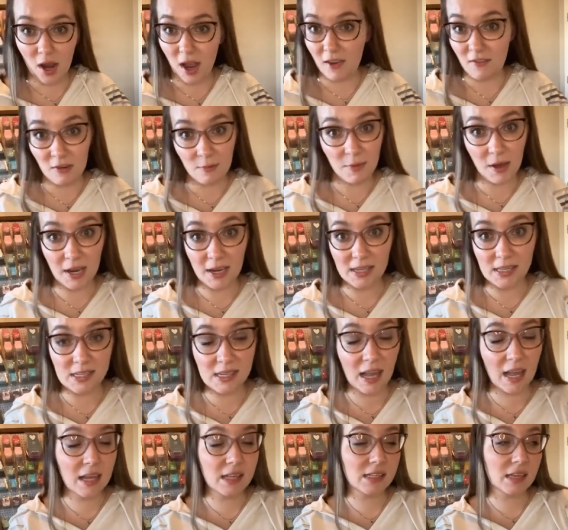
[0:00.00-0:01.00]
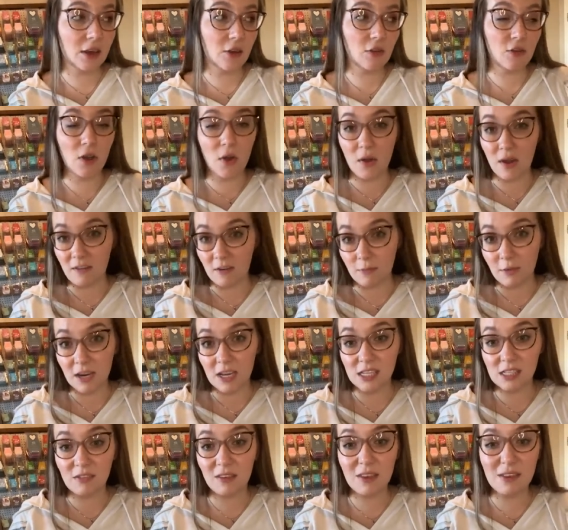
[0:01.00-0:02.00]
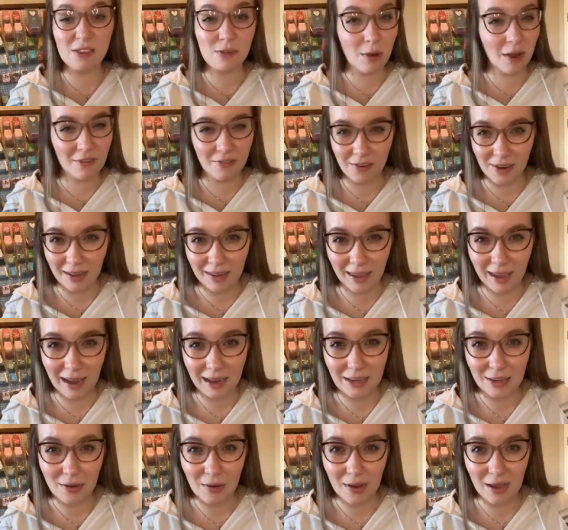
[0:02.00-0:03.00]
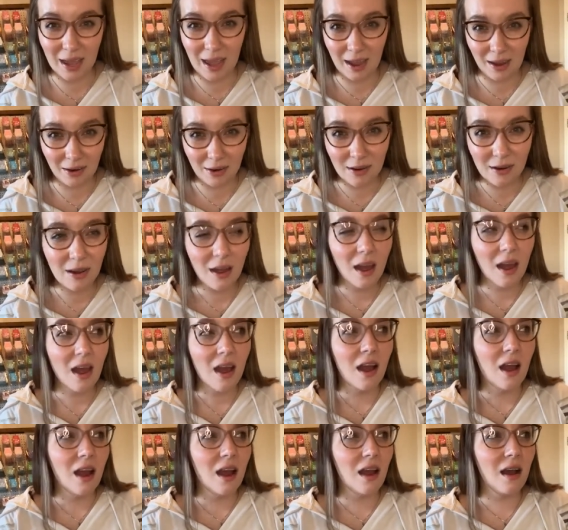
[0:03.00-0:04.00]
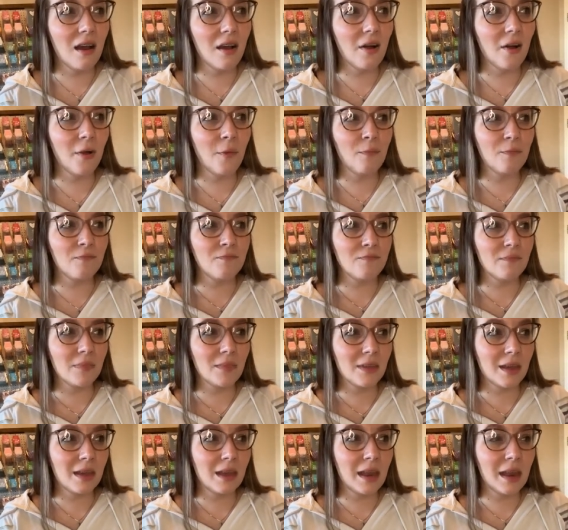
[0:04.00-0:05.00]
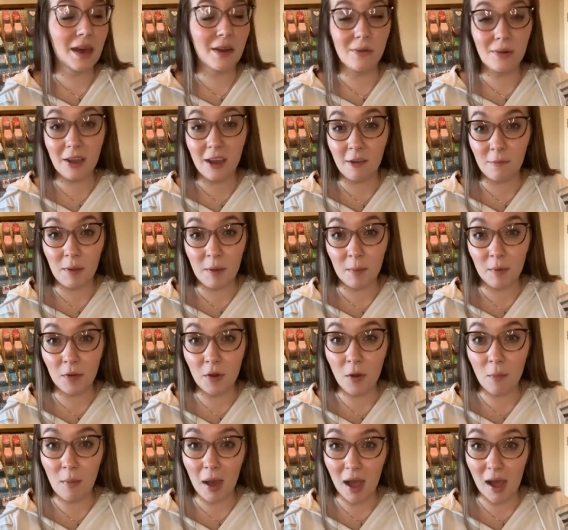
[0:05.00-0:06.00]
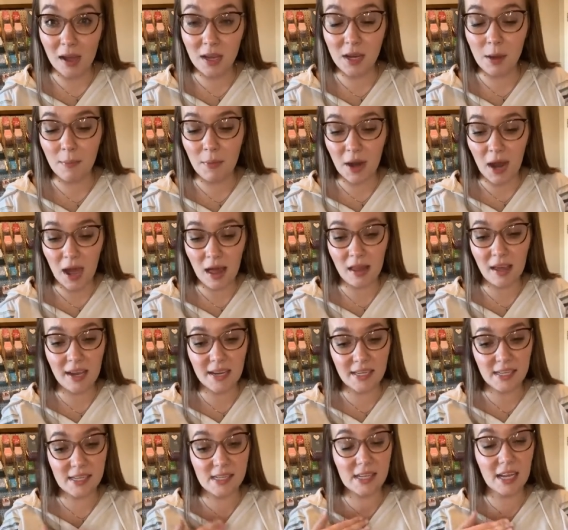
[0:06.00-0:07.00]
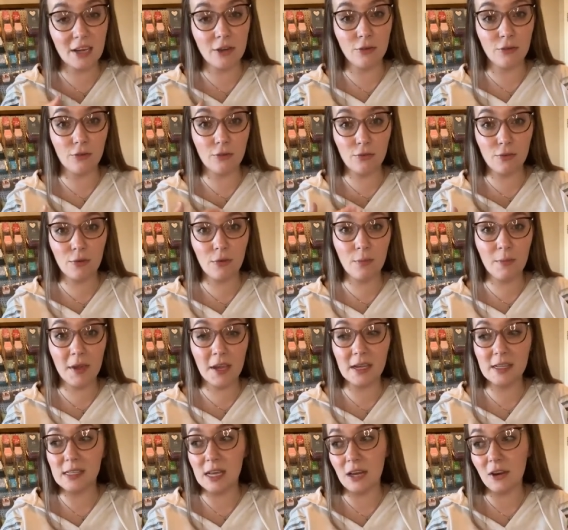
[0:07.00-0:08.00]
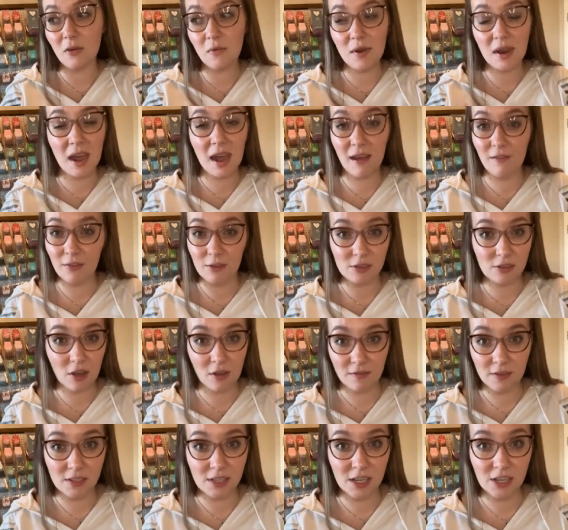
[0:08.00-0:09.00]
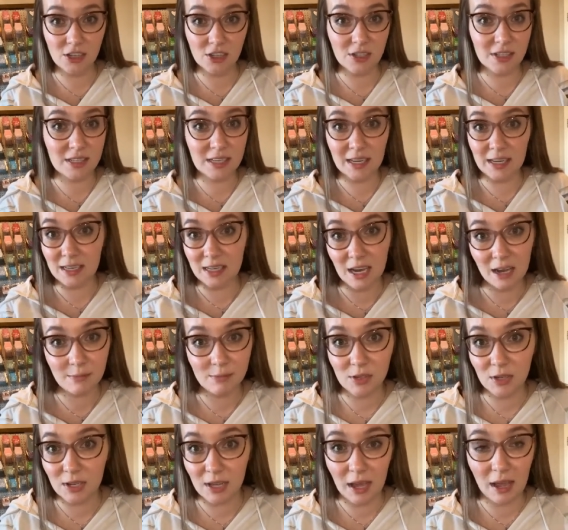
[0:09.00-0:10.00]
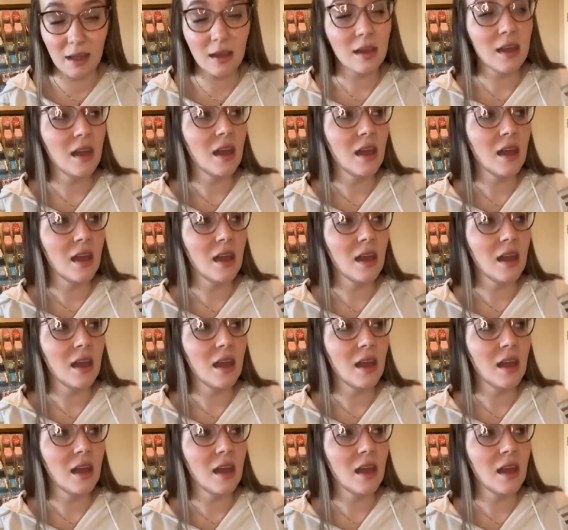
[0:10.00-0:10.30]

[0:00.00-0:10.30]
everybody stands. I don't know everybody's views. Quite frankly, I don't care. Um, and I don't care if people know mine, but I like to stay neutral because I don't want to have those conversations 10 times a day.